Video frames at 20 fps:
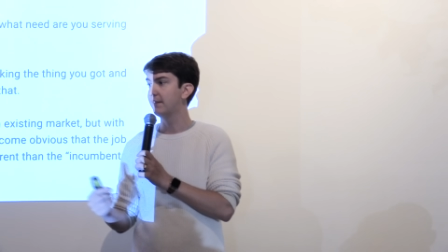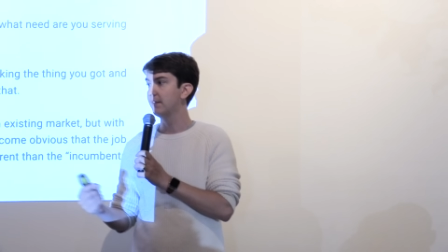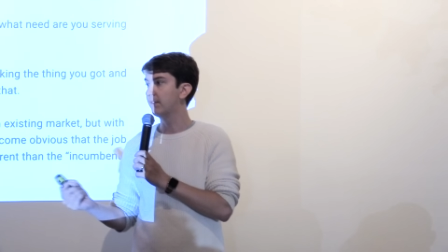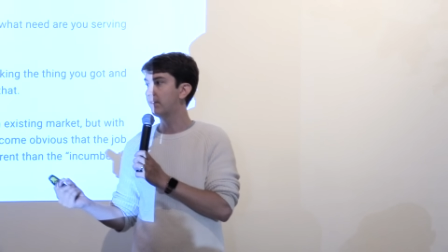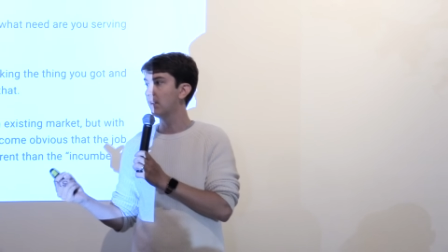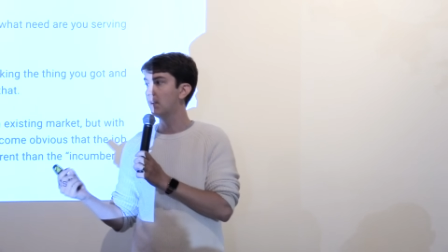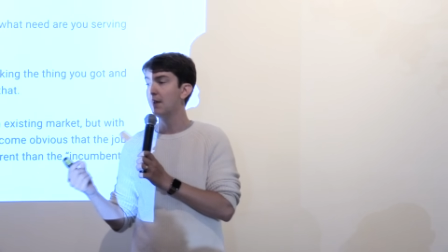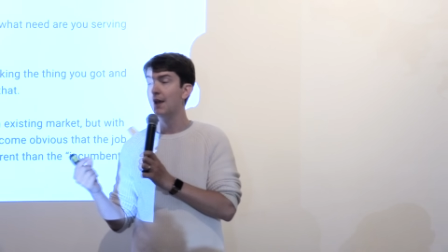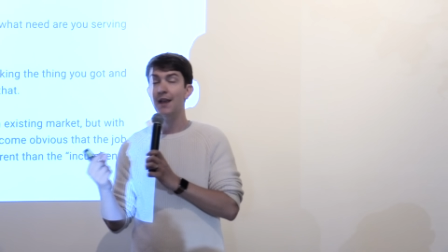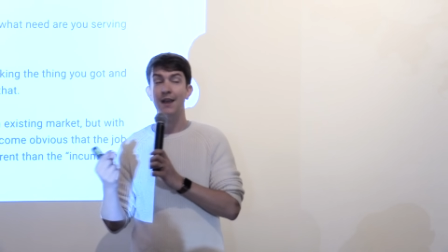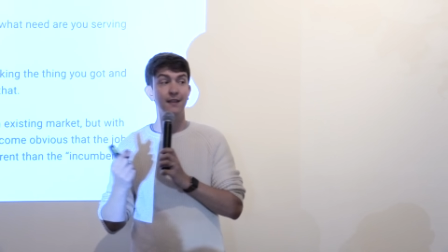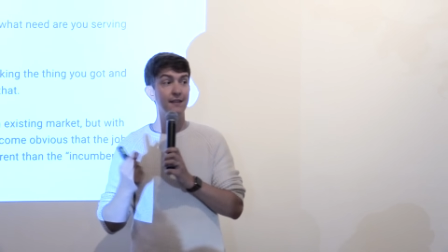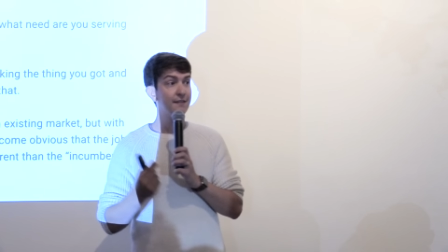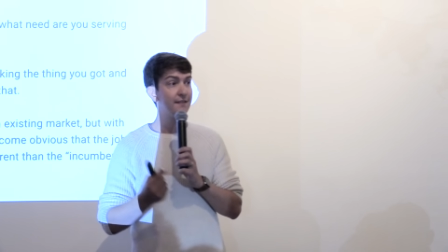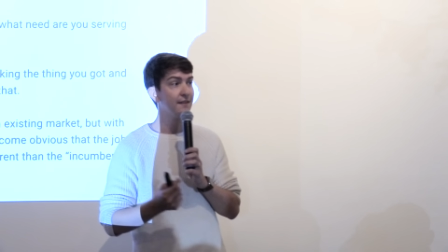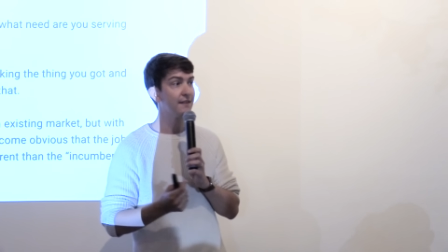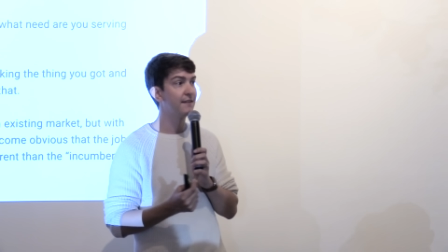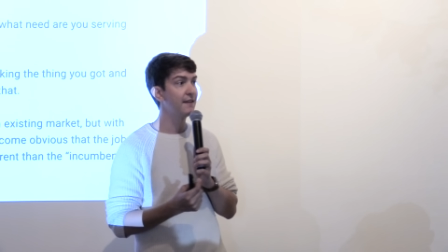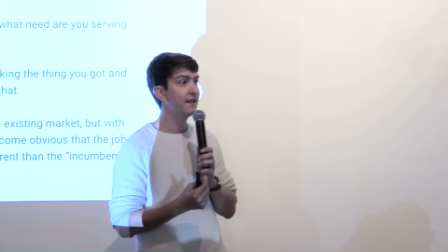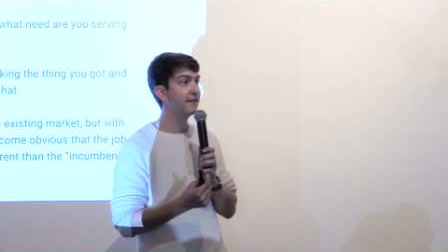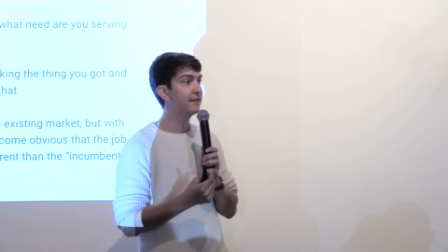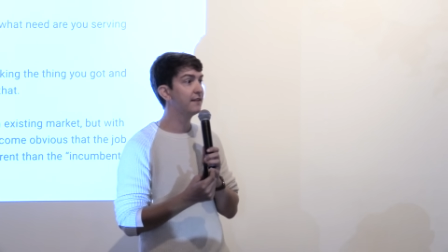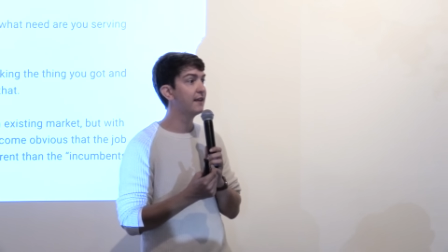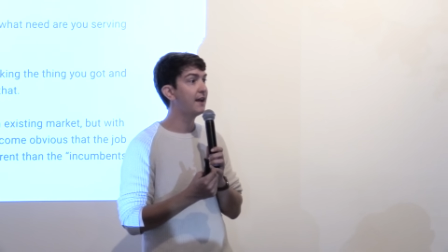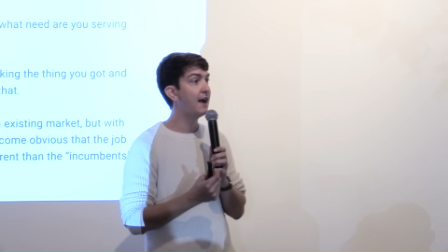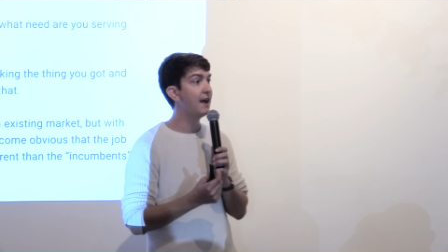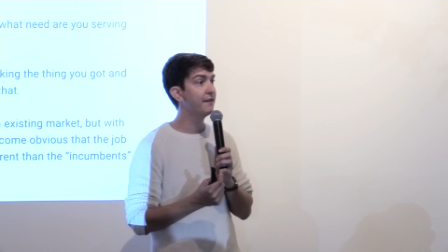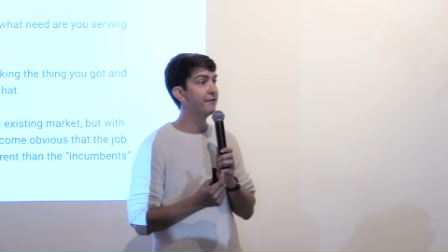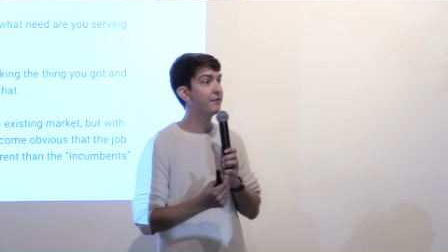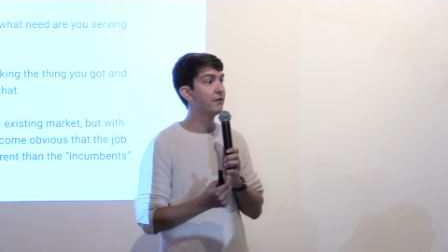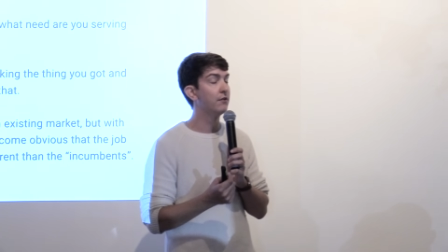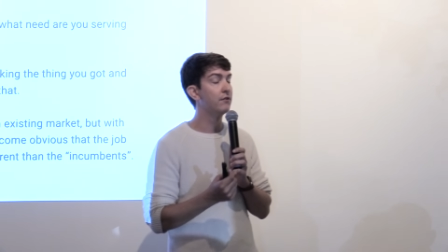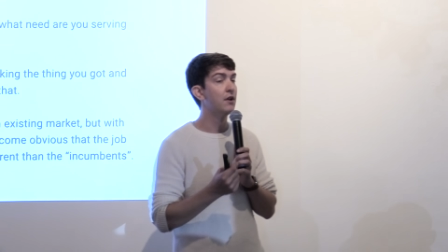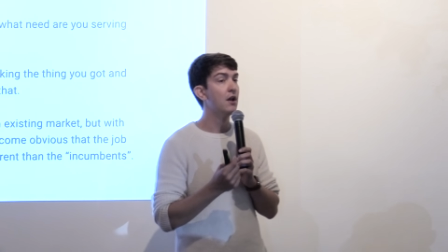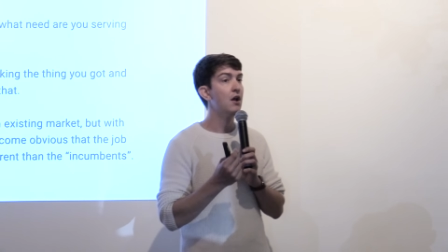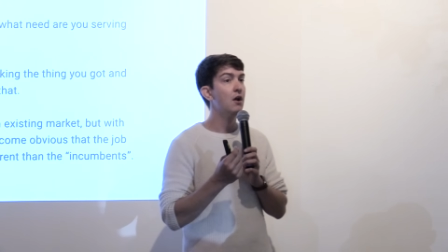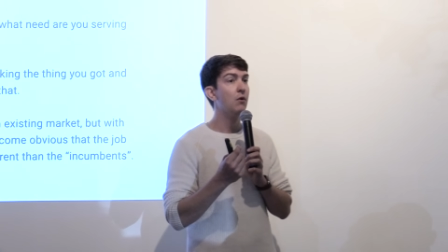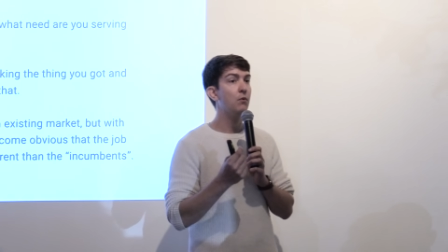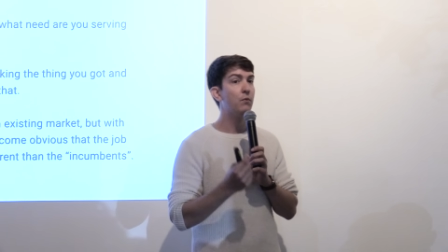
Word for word: And so the success of the iPhone